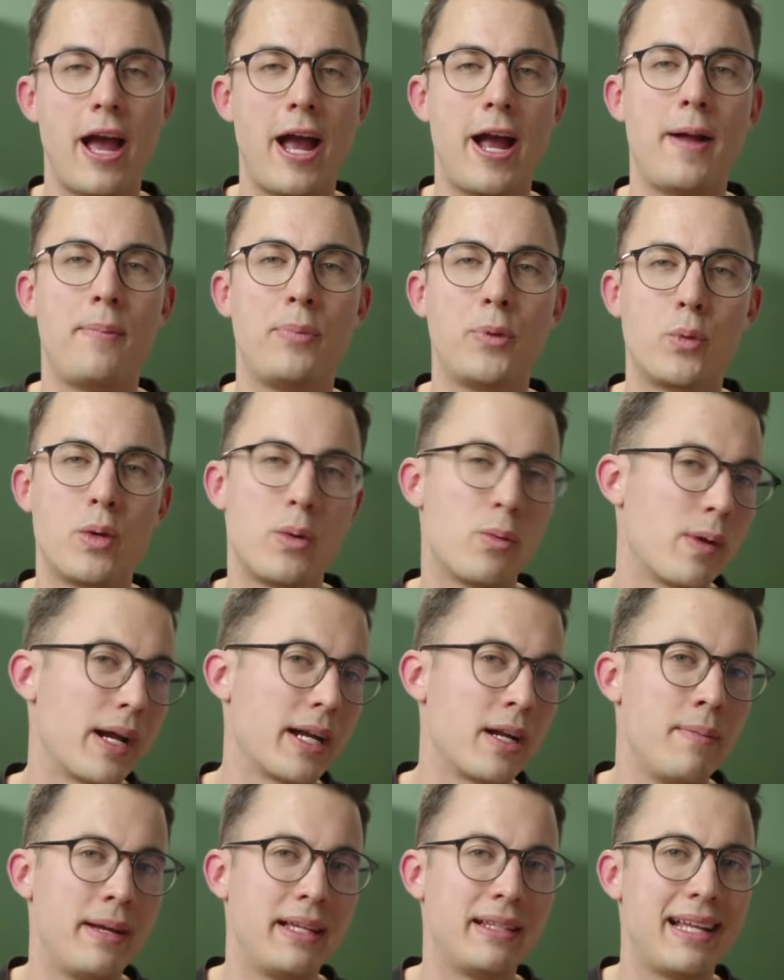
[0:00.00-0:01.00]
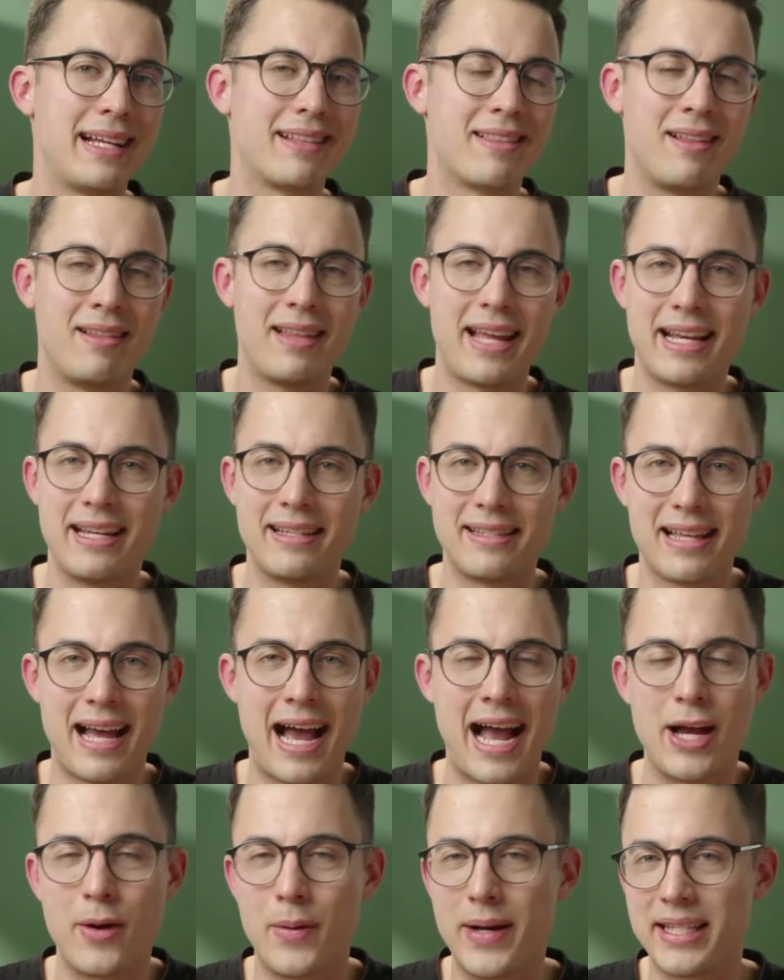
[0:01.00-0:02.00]
Um, we recommend like the latest
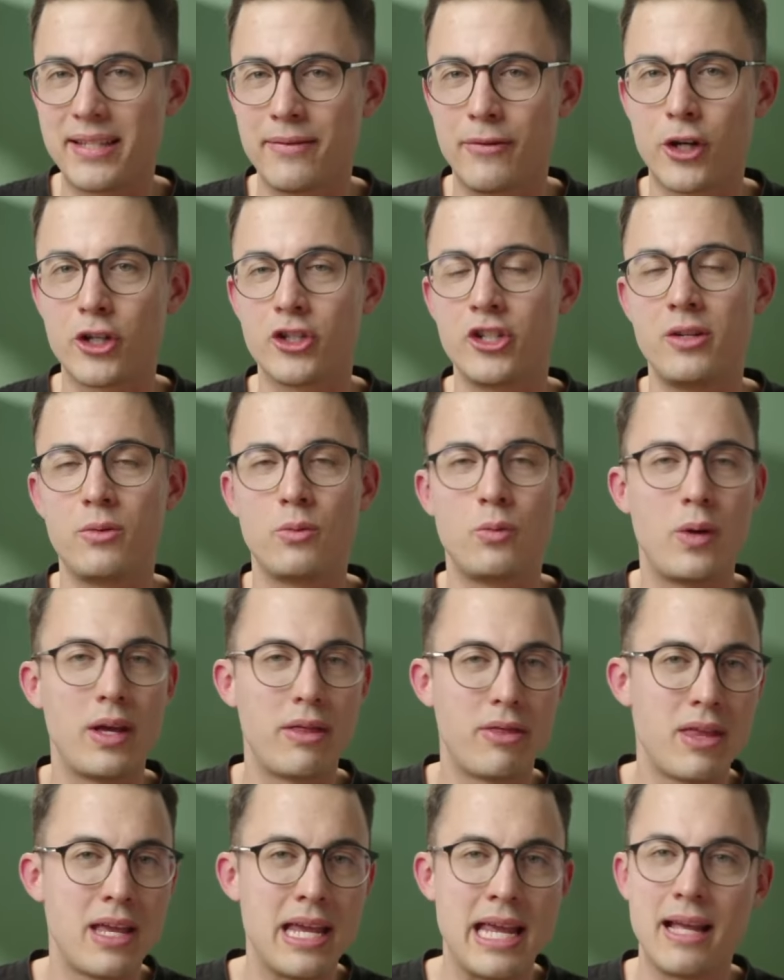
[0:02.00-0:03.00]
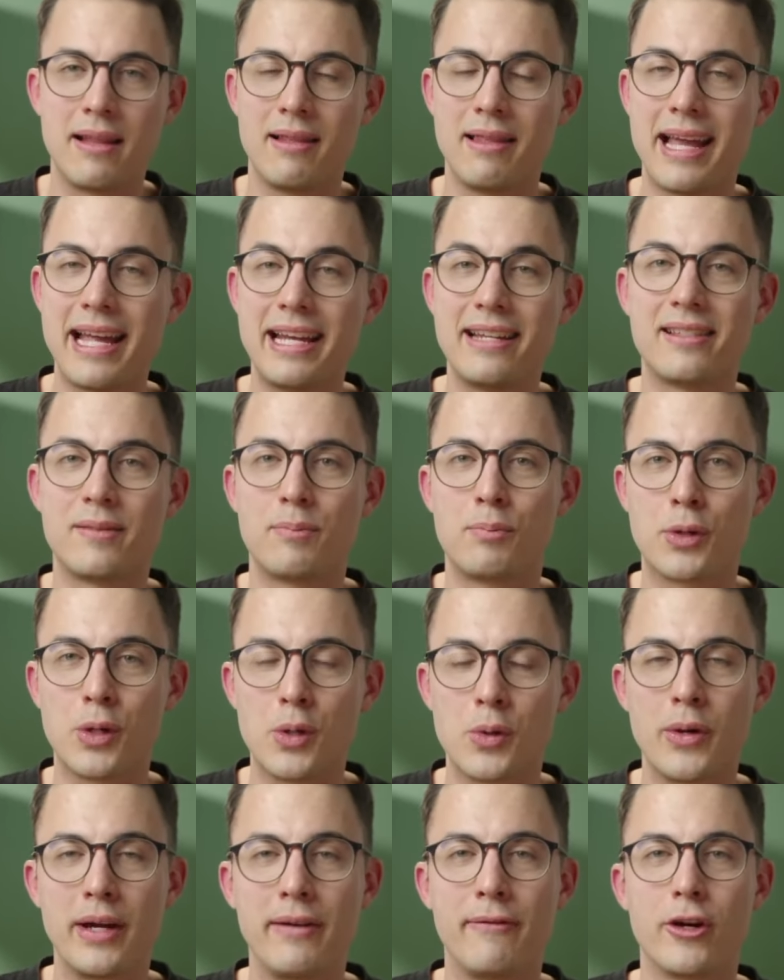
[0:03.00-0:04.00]
iOS version with the latest
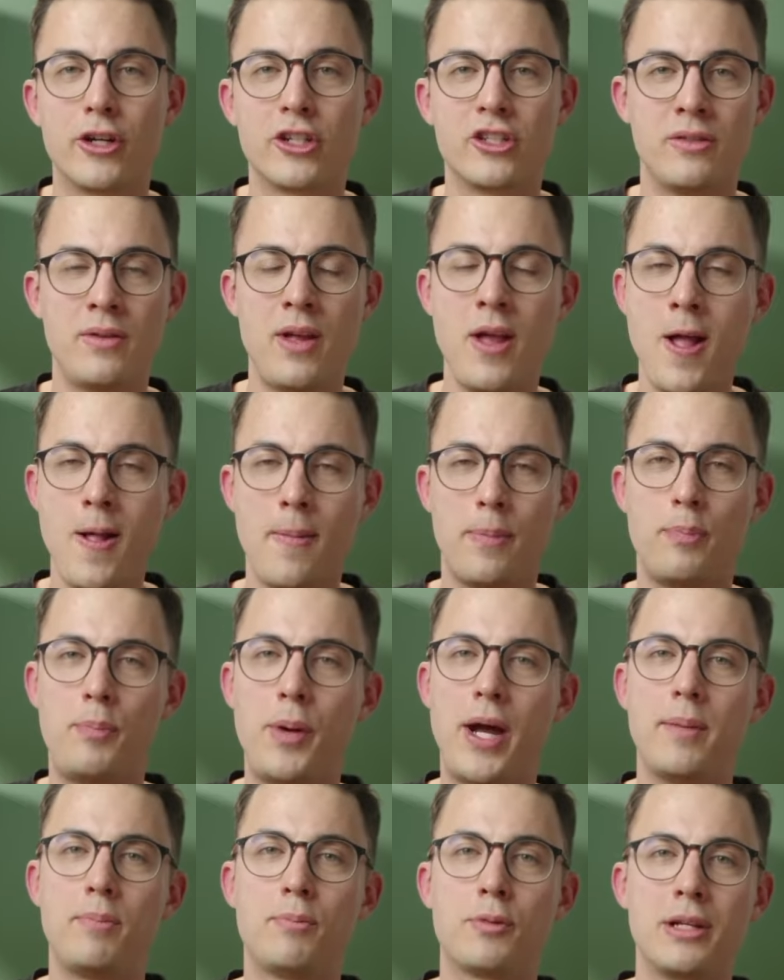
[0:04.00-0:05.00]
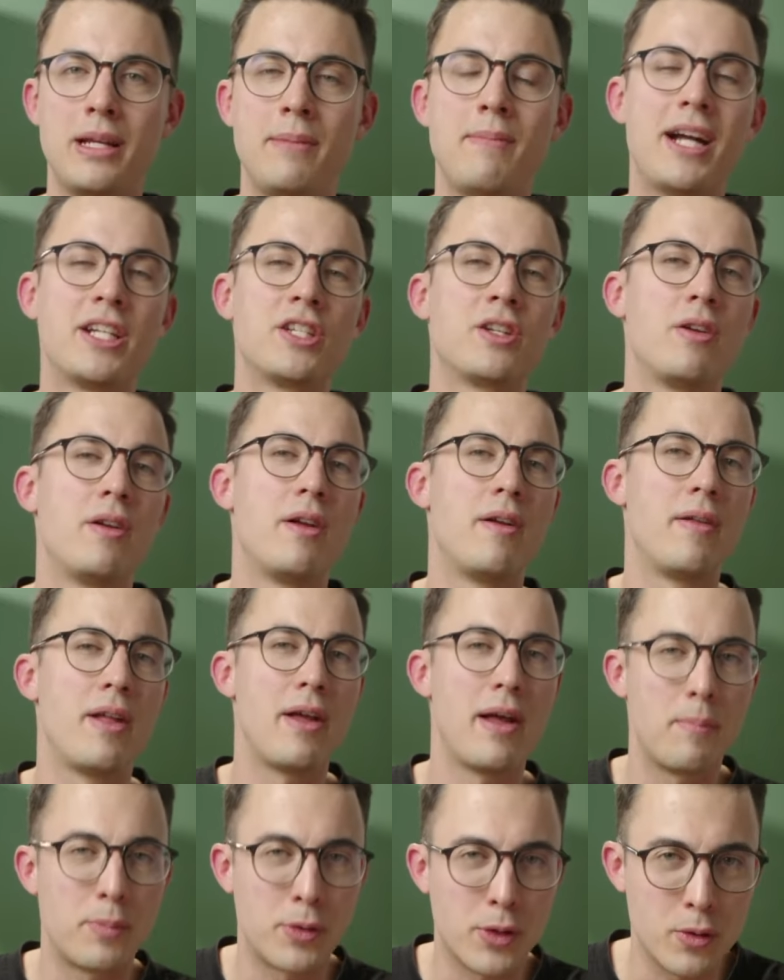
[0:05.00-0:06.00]
Procreate version, but pretty much
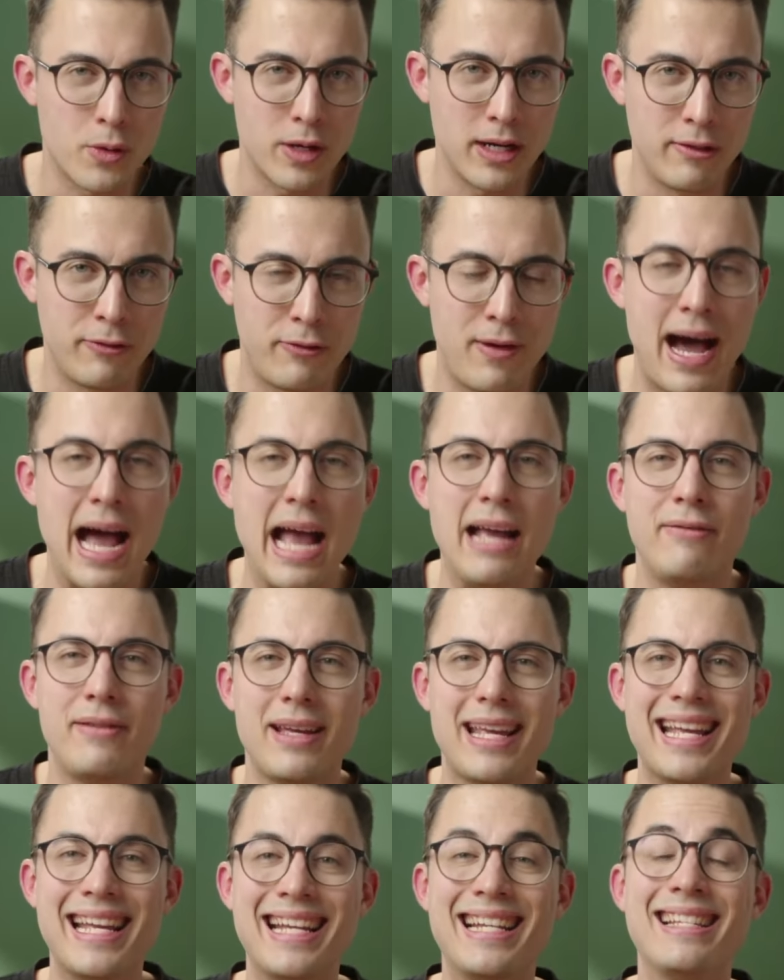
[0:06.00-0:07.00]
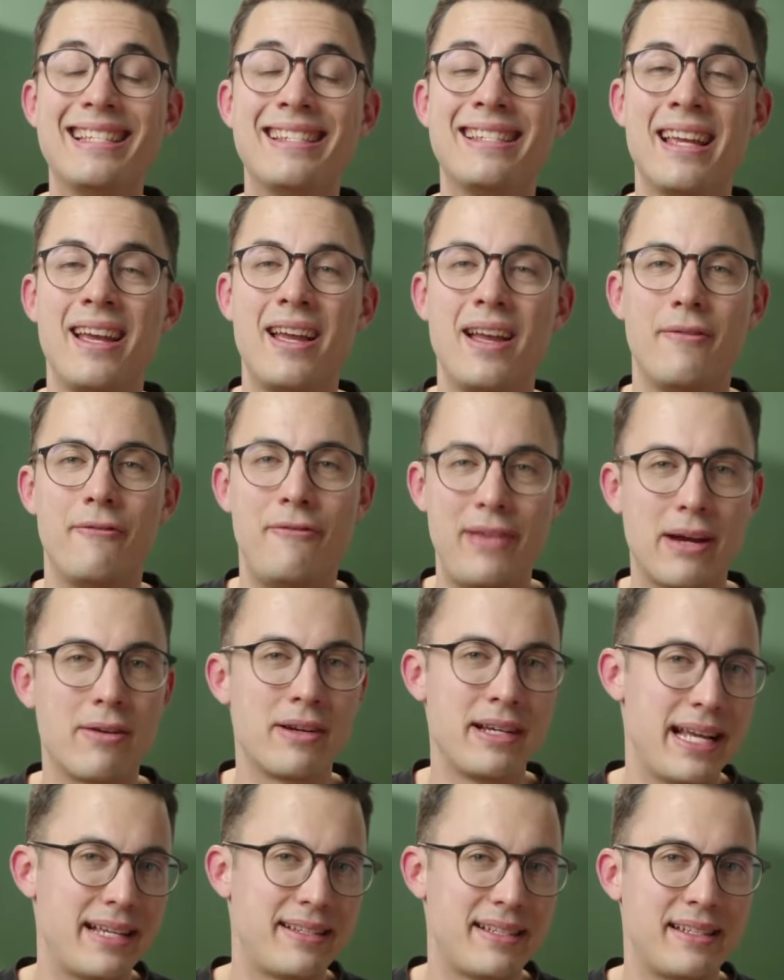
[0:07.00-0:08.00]
Procreate 5 is
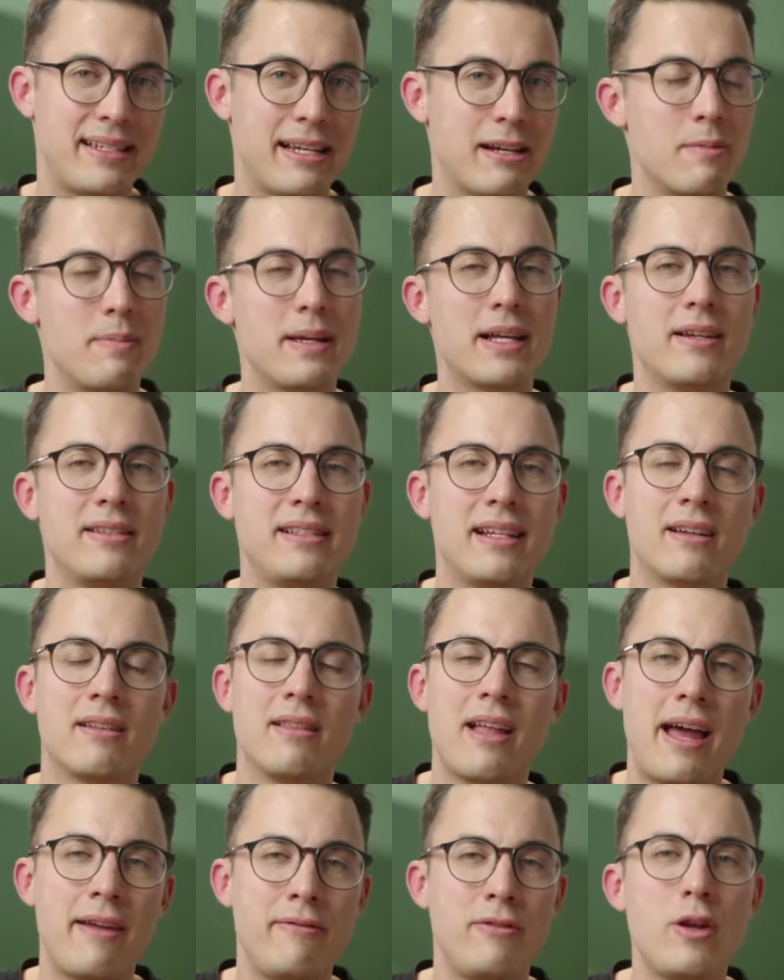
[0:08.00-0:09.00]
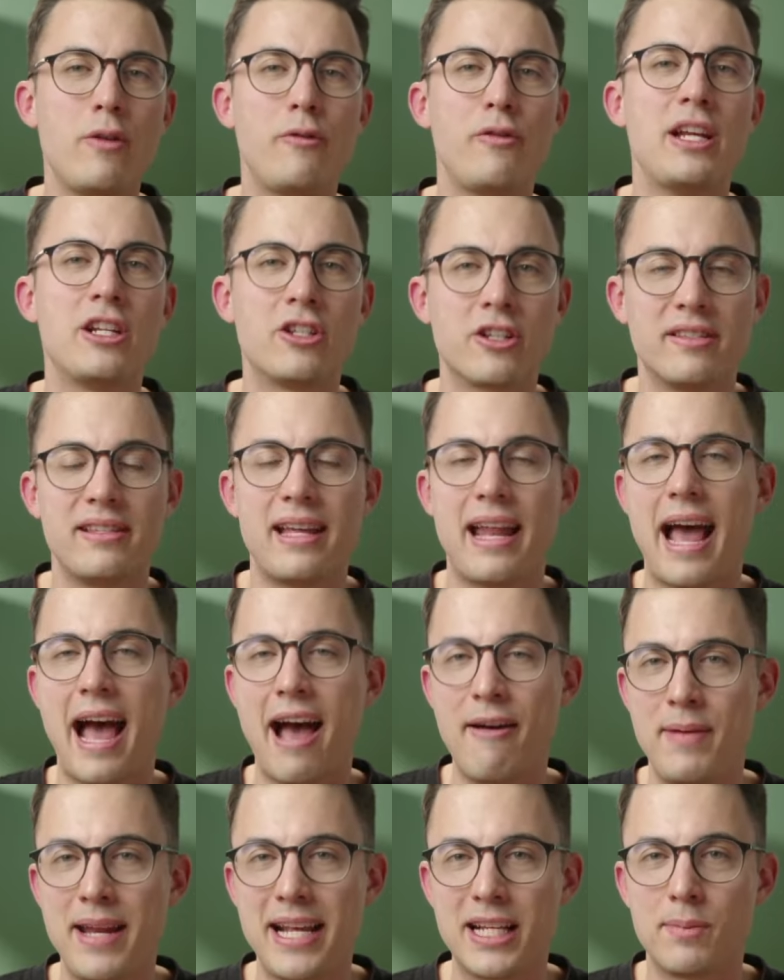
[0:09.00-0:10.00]
very necessary because there are a lot of new features that
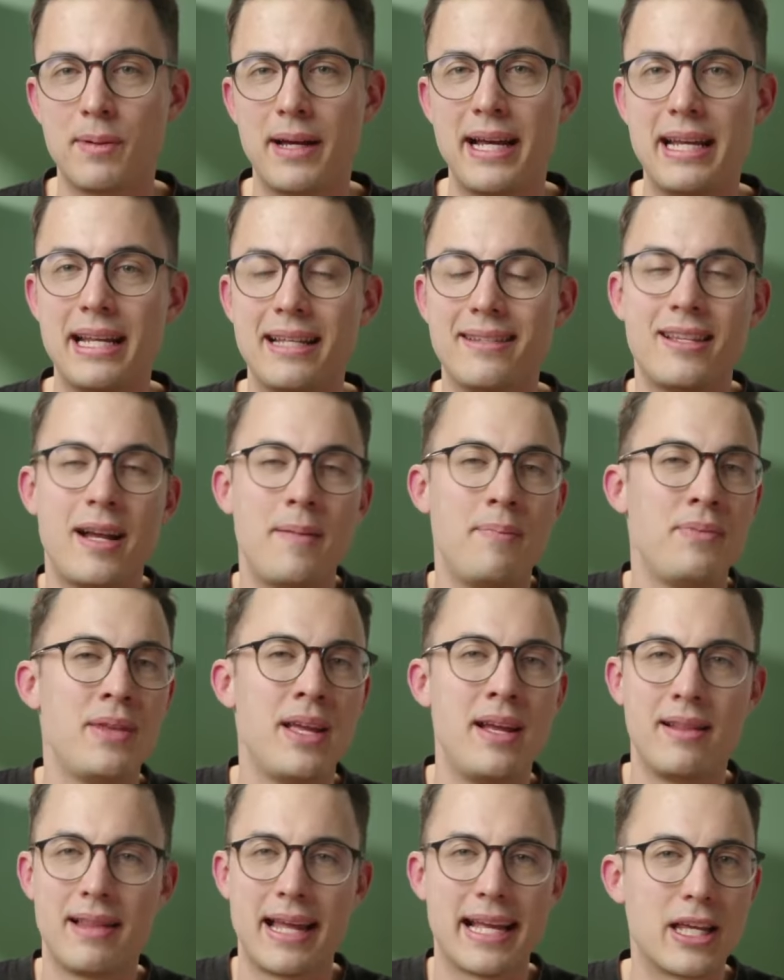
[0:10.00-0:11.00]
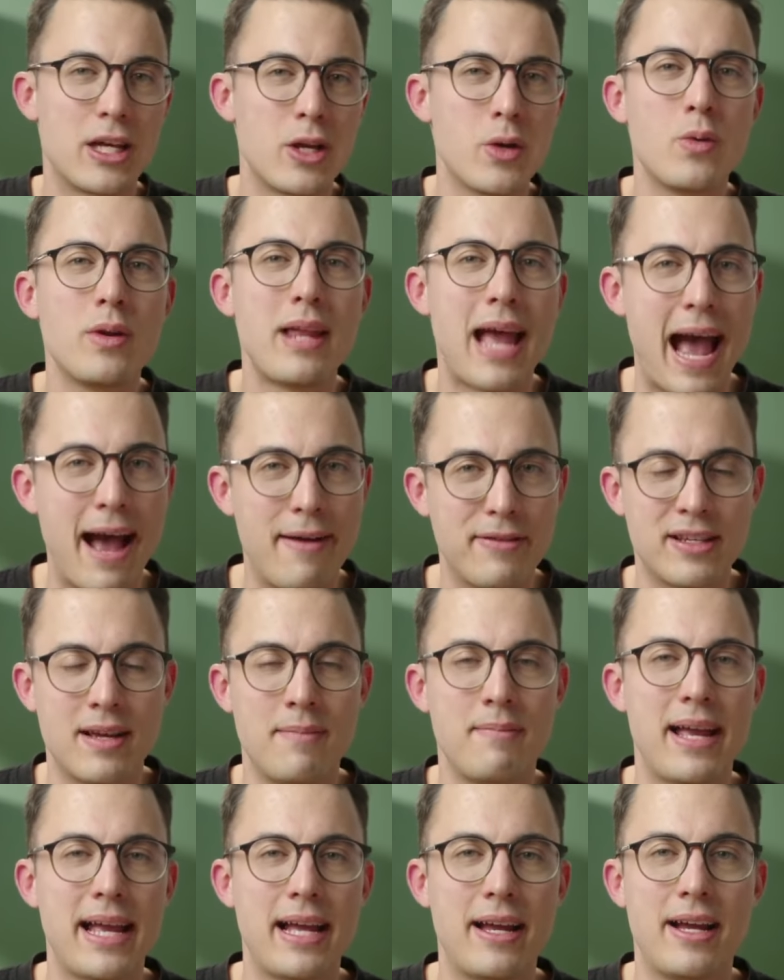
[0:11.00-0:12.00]
have been explained and some like you would have
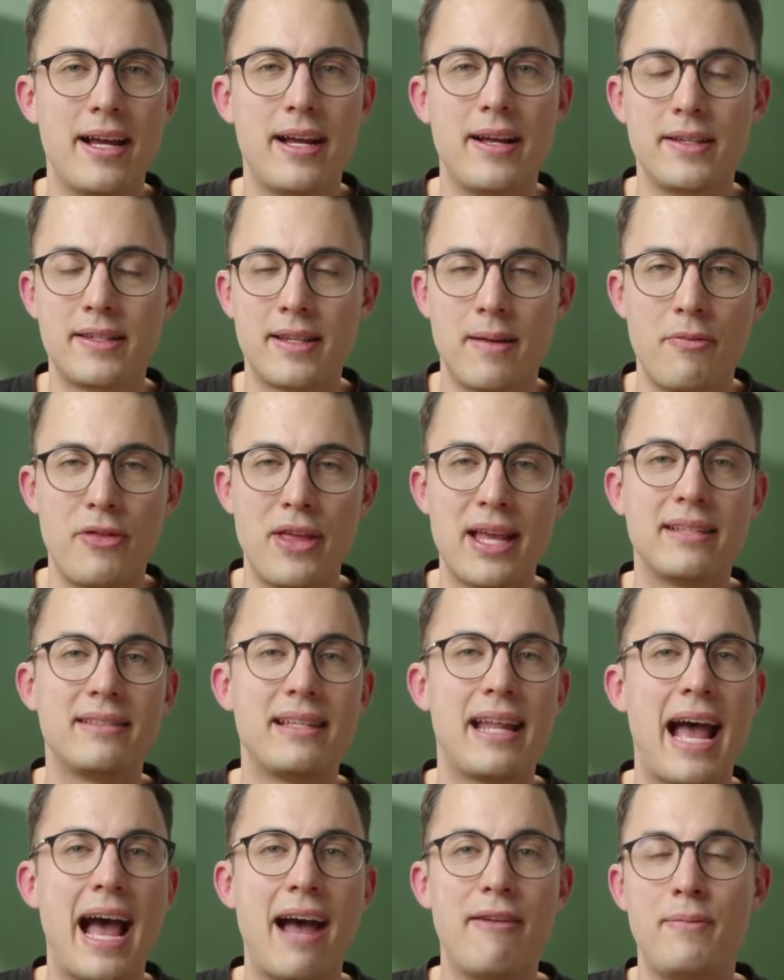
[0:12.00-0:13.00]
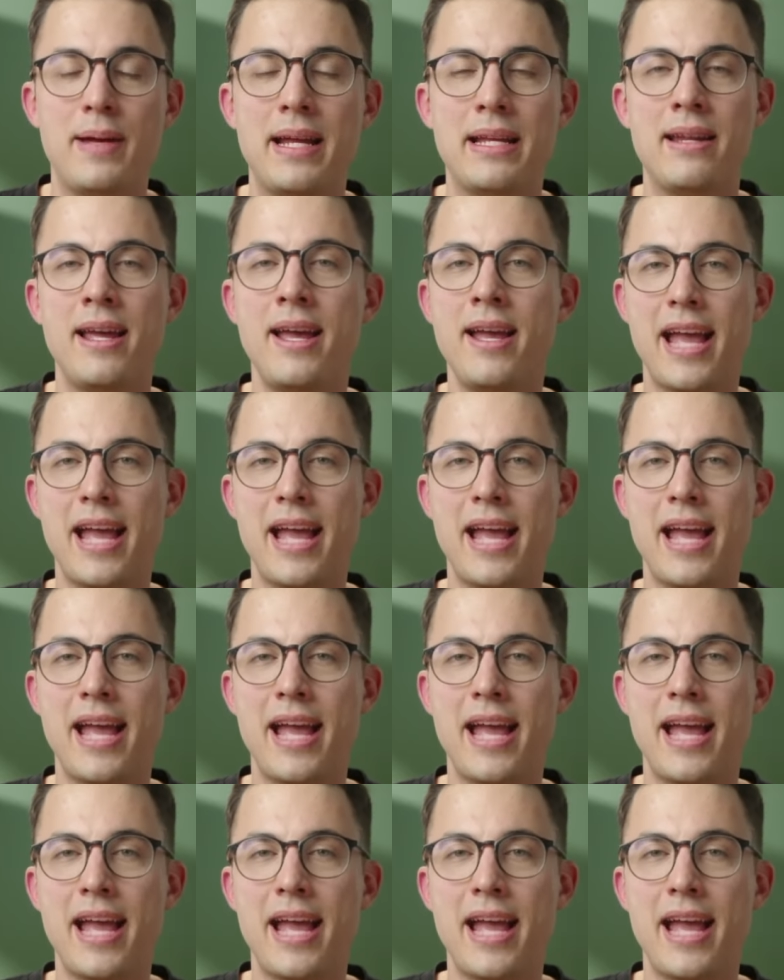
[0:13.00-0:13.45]
some uh, some things that have been